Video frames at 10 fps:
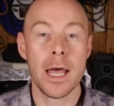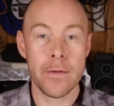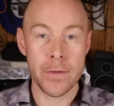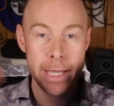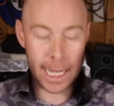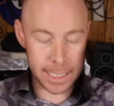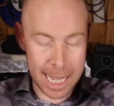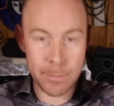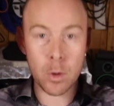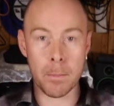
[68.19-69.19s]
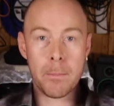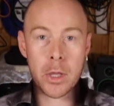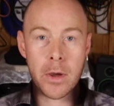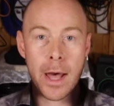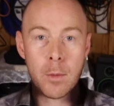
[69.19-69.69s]
If you can get a table,
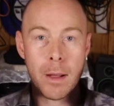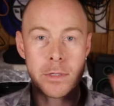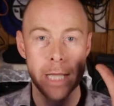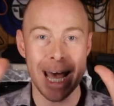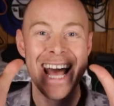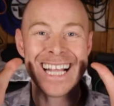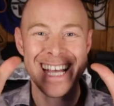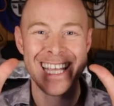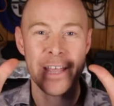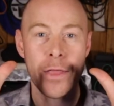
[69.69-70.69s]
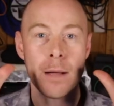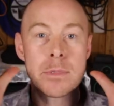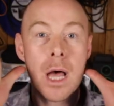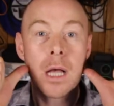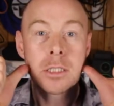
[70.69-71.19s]
put your elbows there, take your
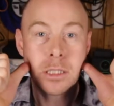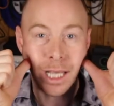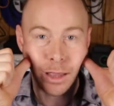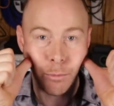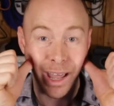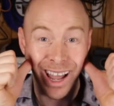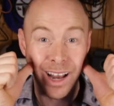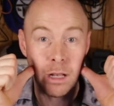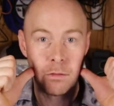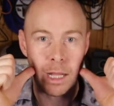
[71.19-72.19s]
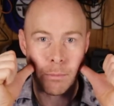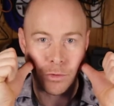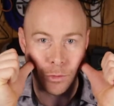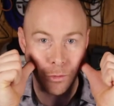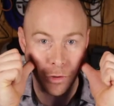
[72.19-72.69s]
thumbs, stick them into that
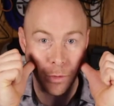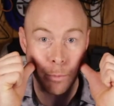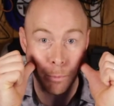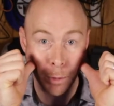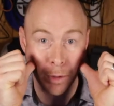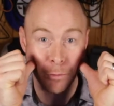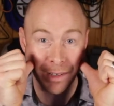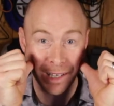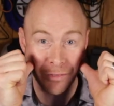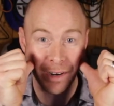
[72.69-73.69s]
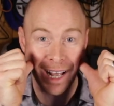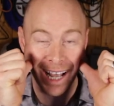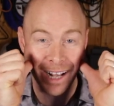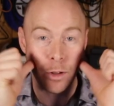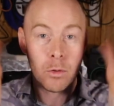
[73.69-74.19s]
muscle so you're going from a different
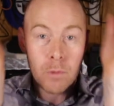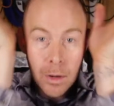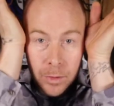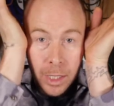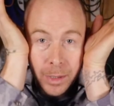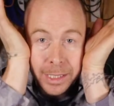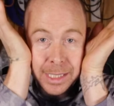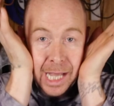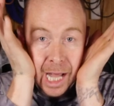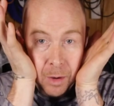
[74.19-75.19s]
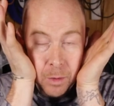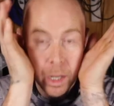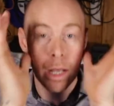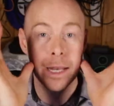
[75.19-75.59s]
angle rather than going down.